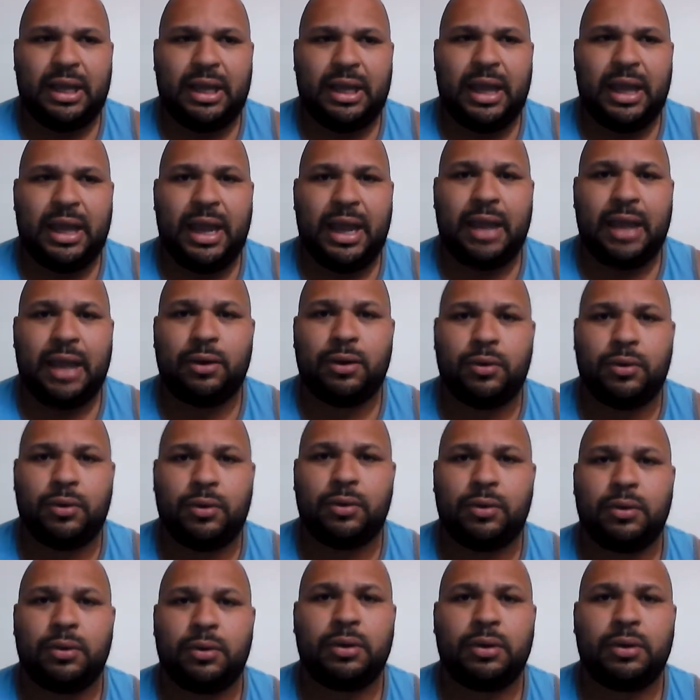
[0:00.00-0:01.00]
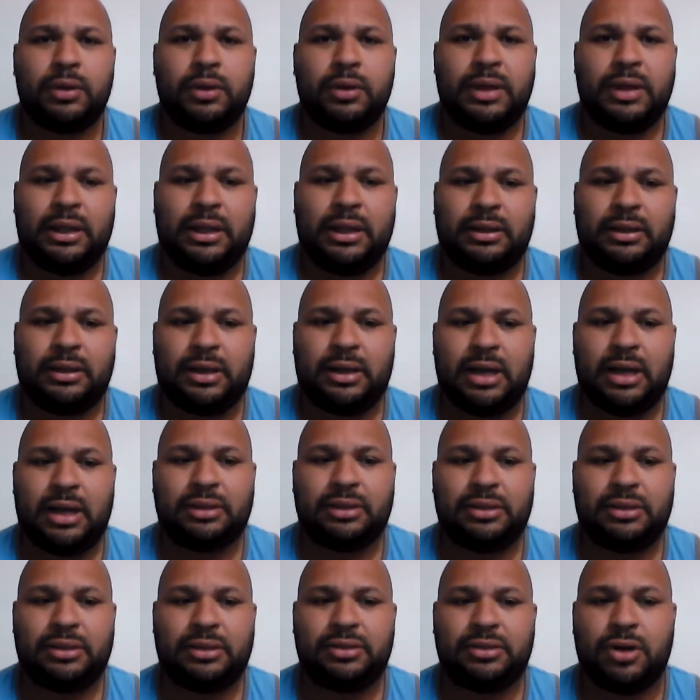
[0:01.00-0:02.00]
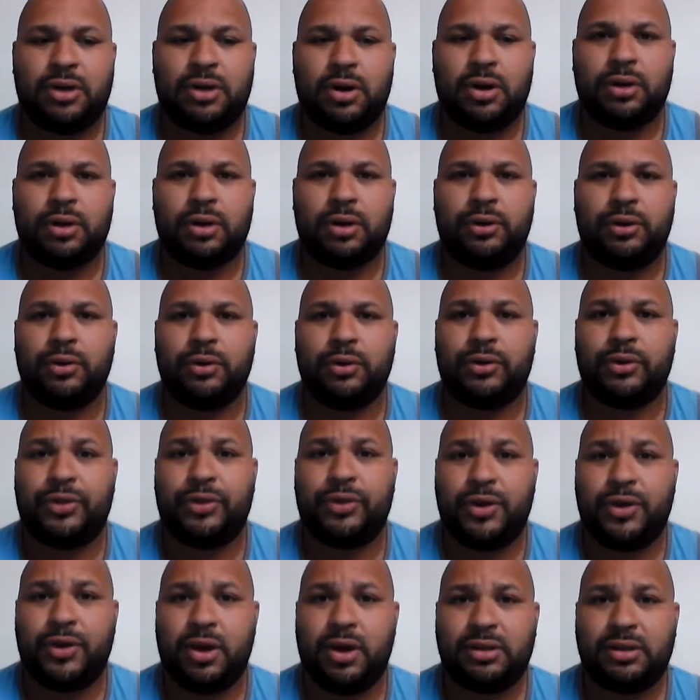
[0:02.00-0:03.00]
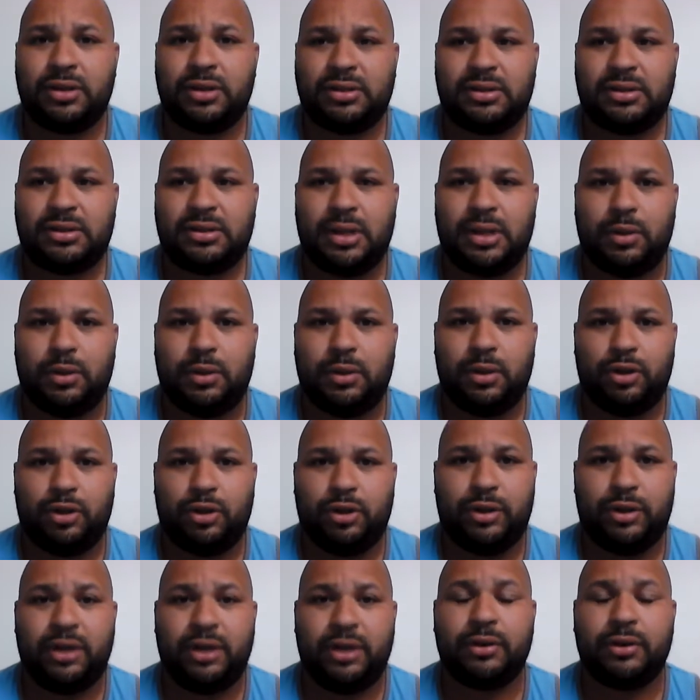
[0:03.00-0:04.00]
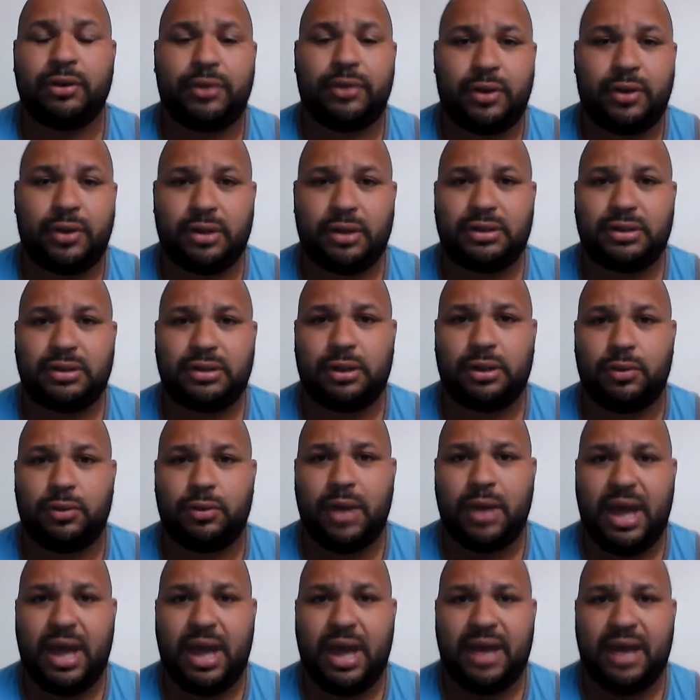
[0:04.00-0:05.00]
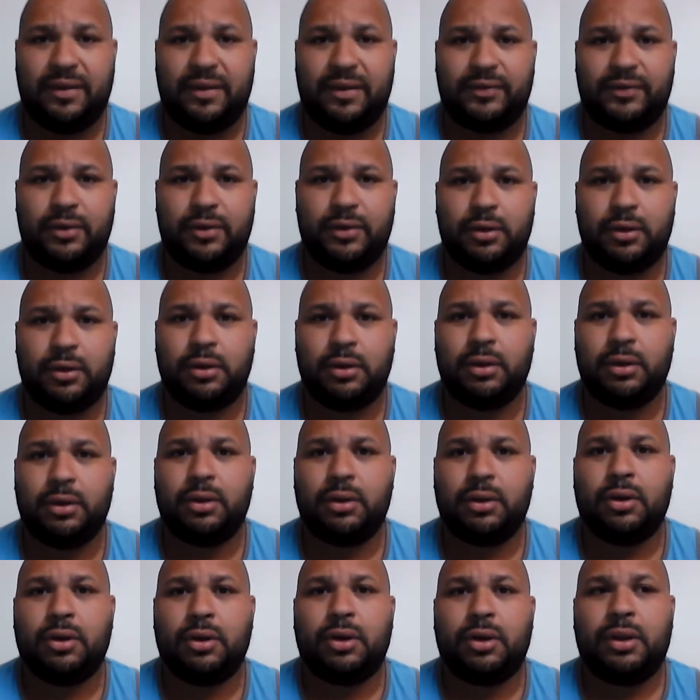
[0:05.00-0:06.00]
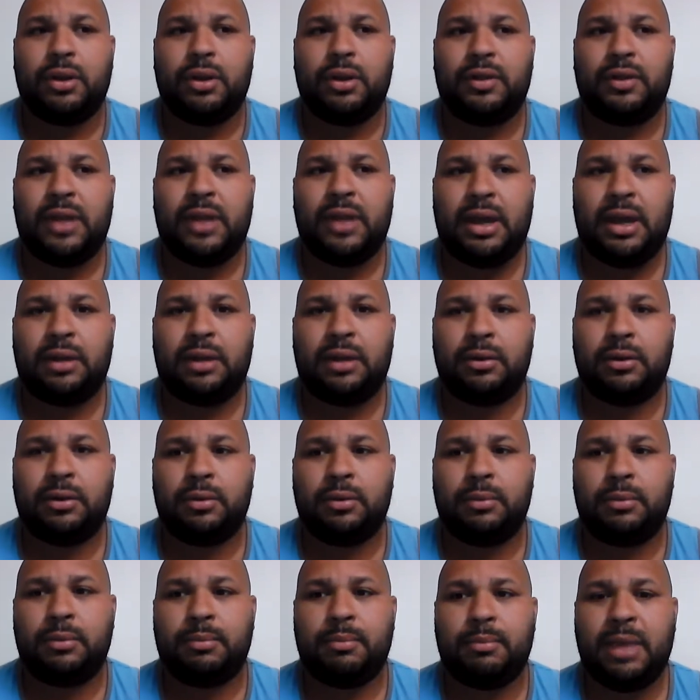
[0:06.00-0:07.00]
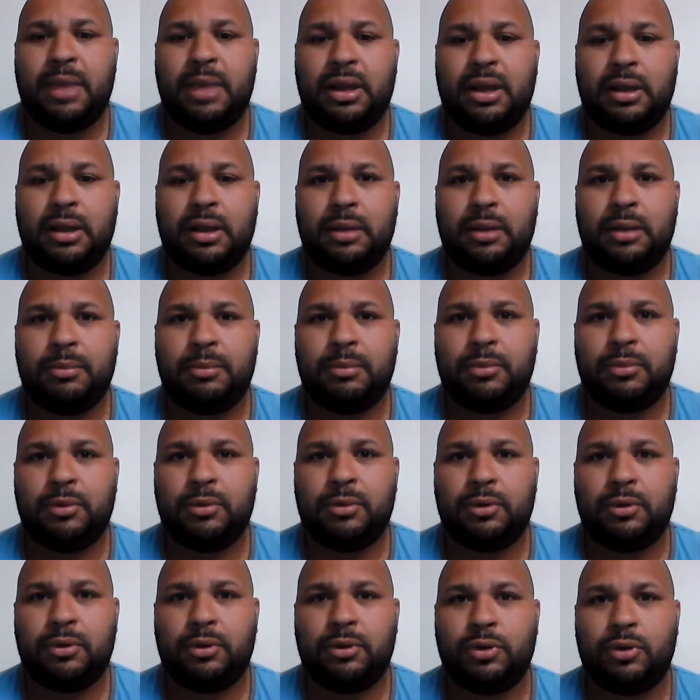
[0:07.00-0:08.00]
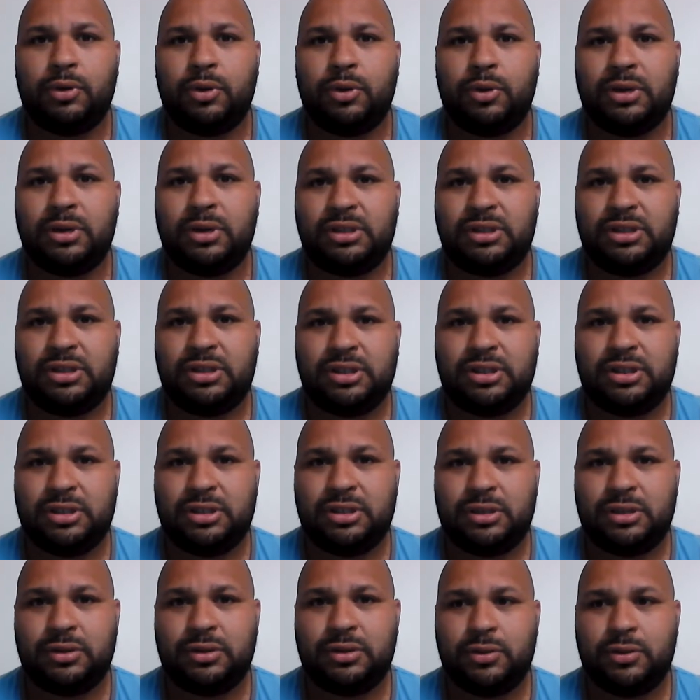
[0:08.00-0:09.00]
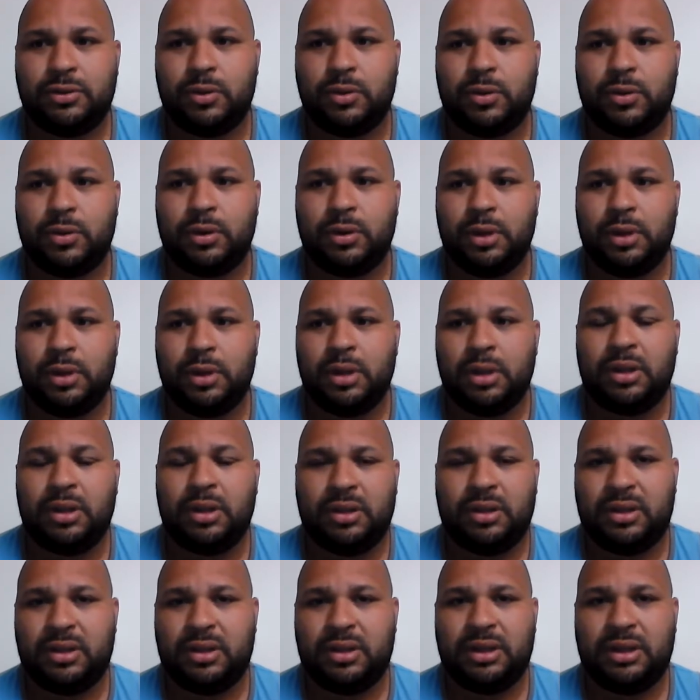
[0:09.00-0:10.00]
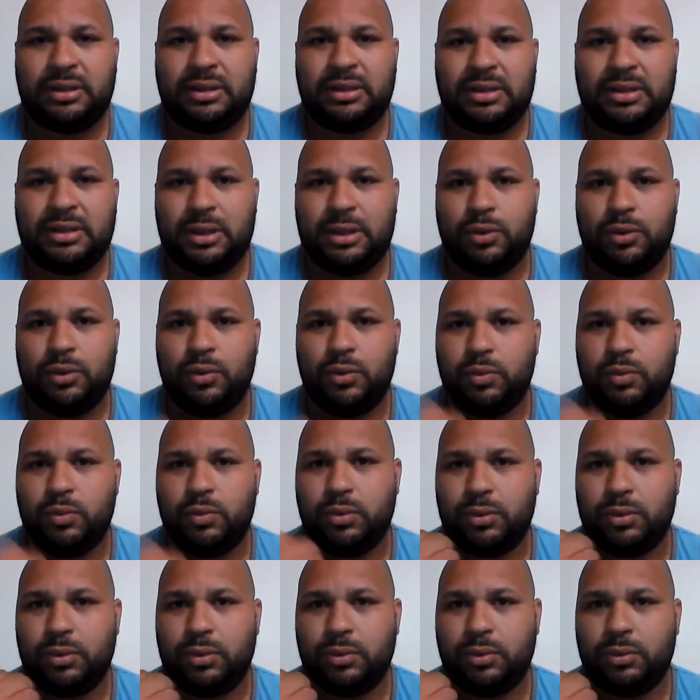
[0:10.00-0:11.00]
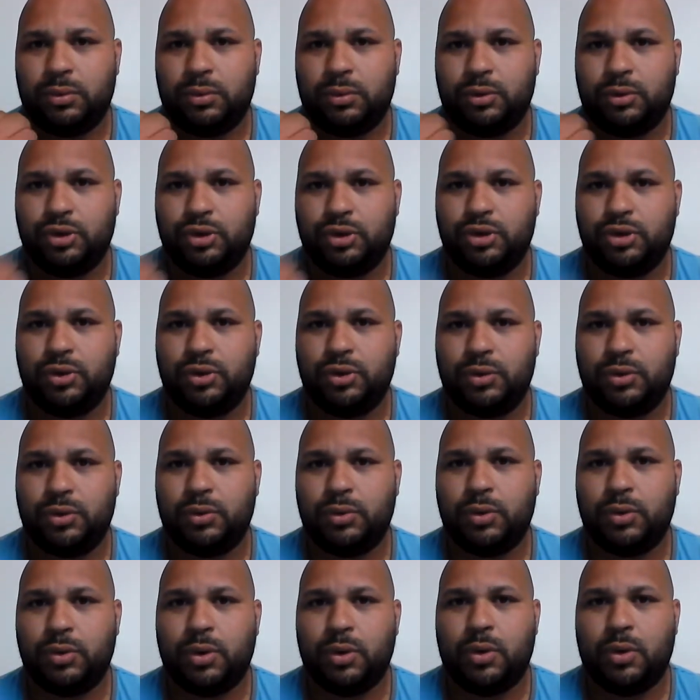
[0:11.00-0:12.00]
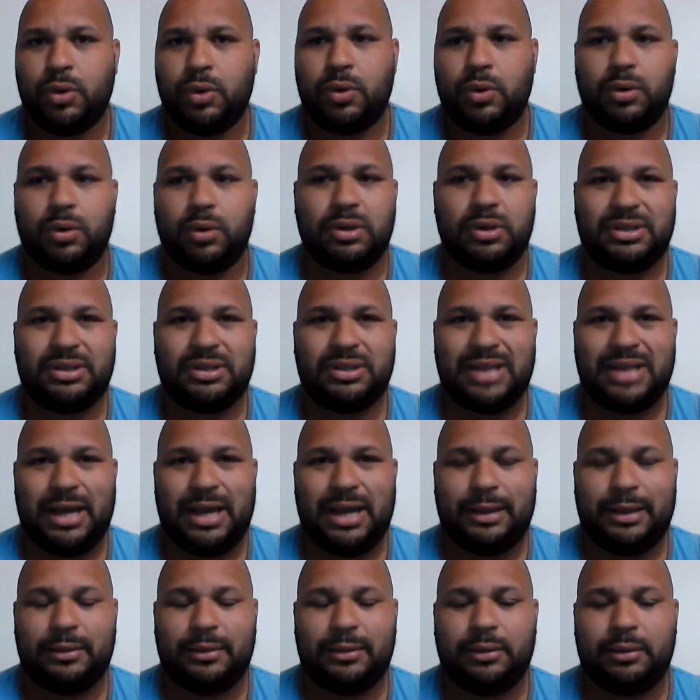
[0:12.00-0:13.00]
and or that the conscious are your thoughts, that your inner thoughts that you have that make up your decisions or the things that you will do or decide.